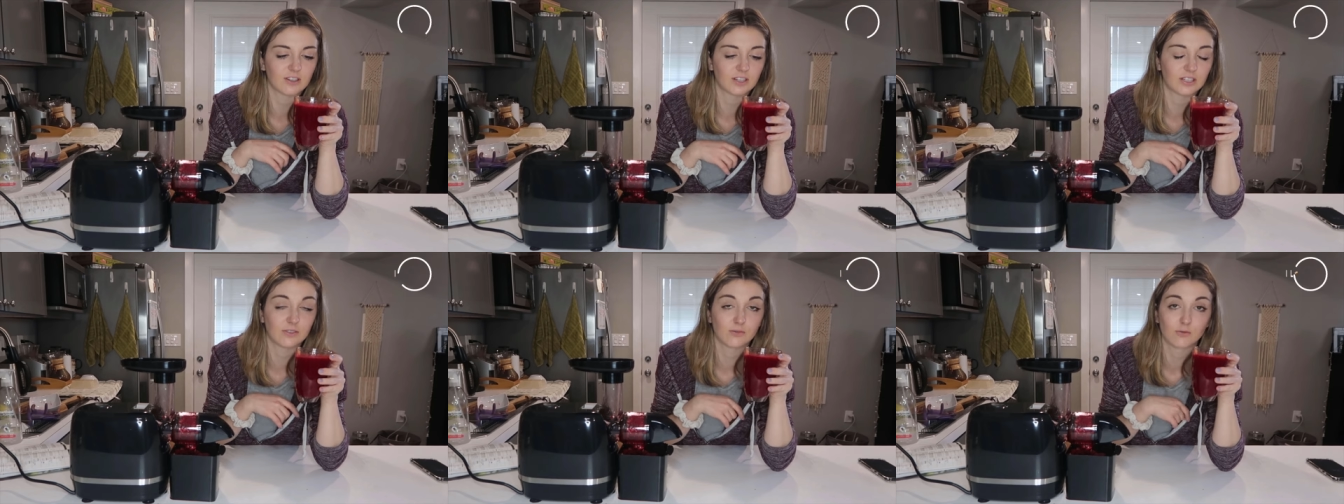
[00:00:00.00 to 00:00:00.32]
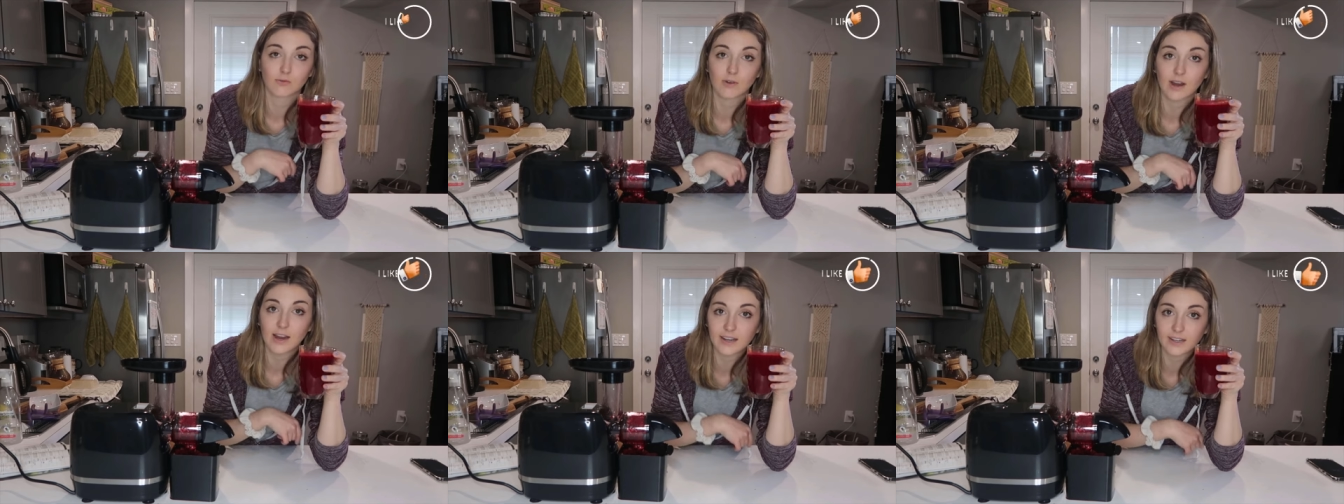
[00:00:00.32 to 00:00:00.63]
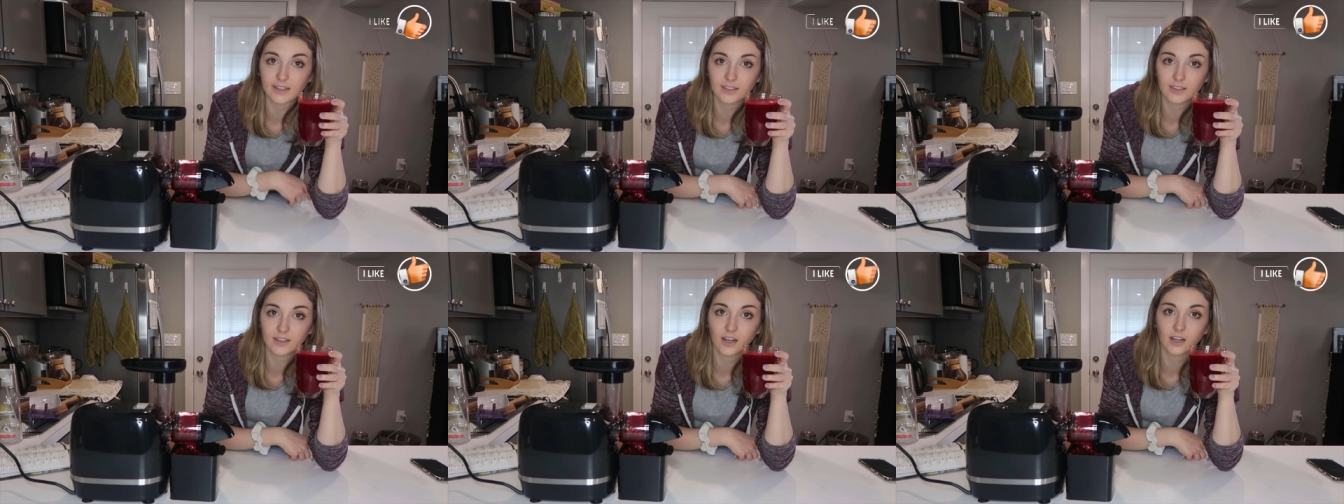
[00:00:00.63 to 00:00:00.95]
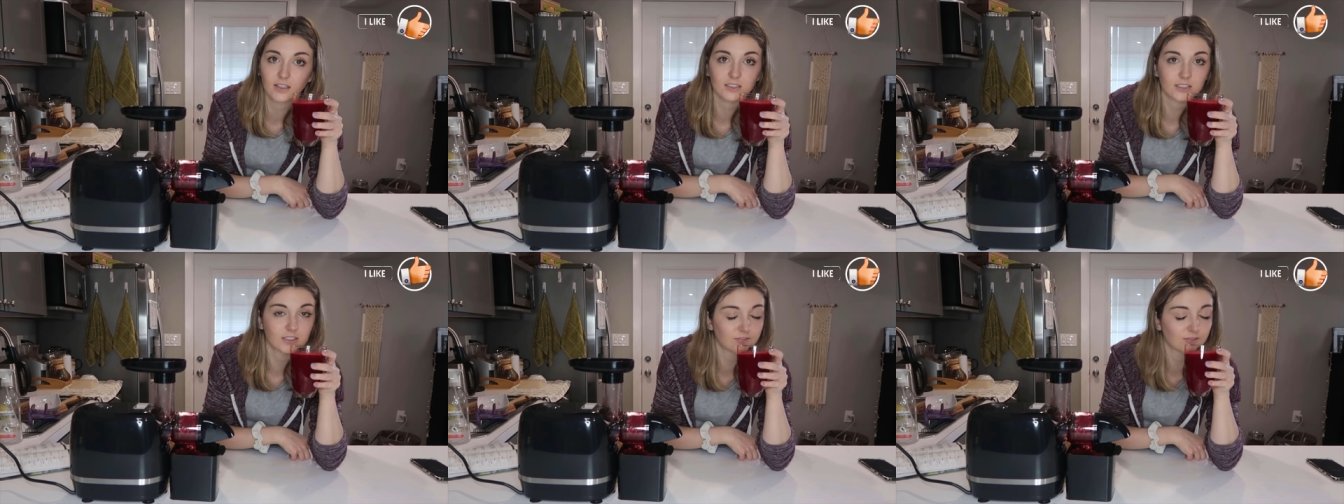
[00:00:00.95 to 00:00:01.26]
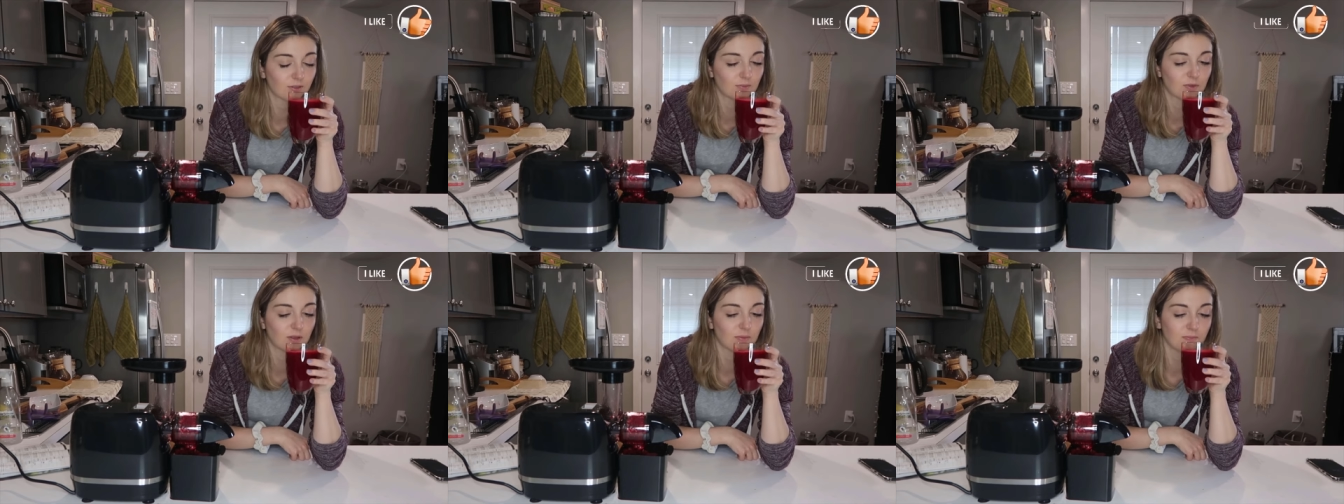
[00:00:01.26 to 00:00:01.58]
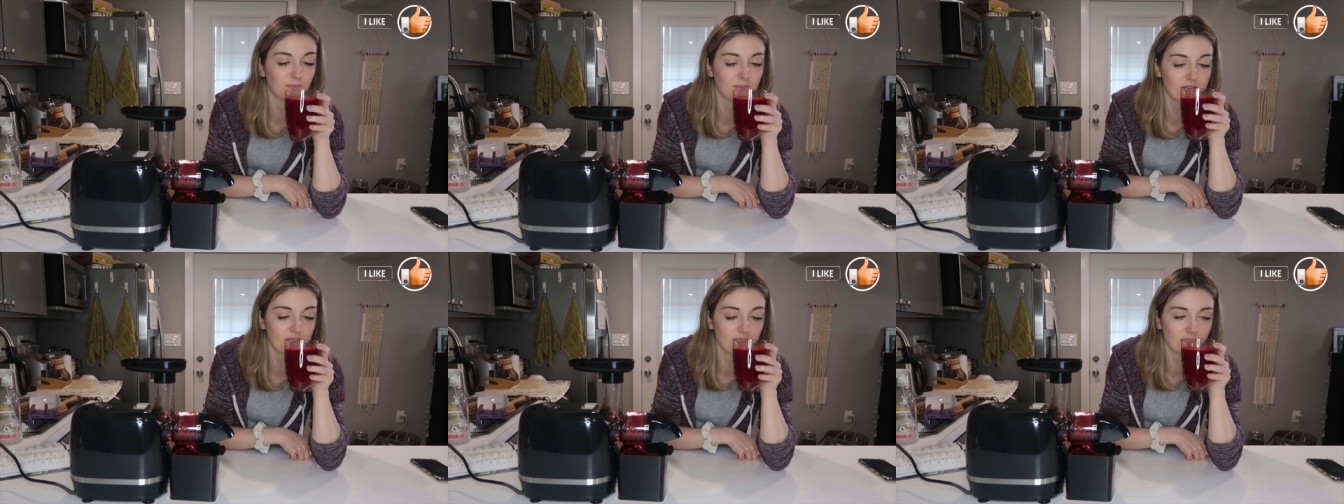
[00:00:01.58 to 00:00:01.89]
very red in color from the
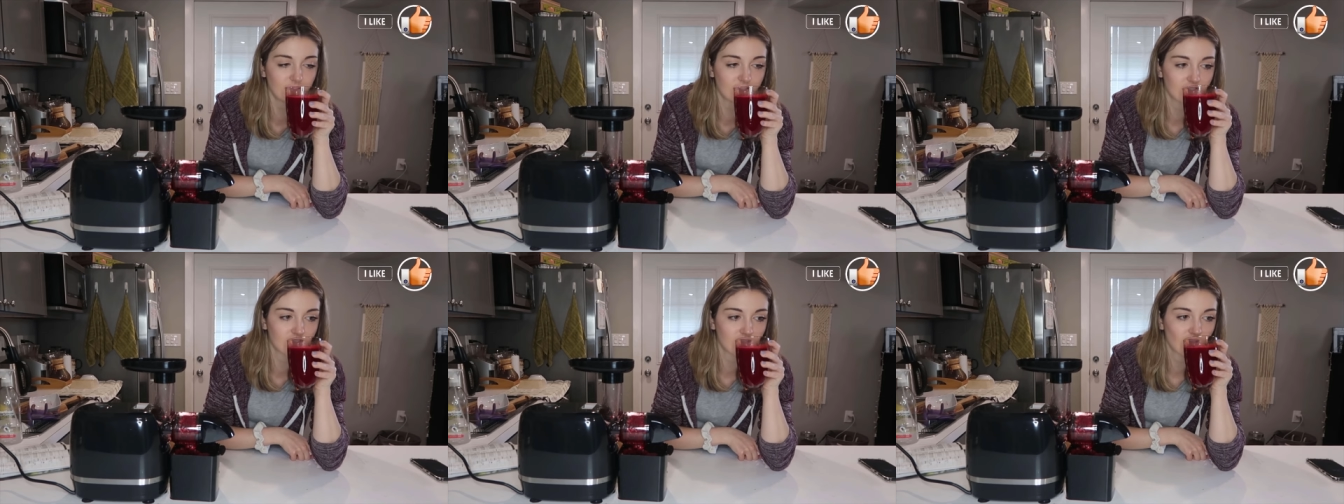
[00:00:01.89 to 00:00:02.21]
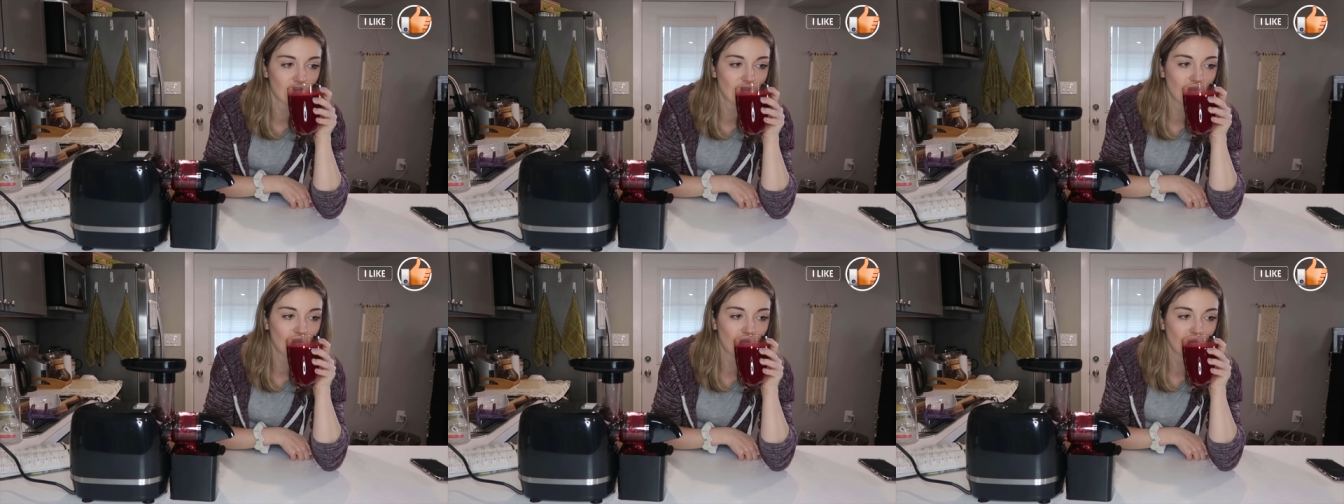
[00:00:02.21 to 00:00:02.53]
beets.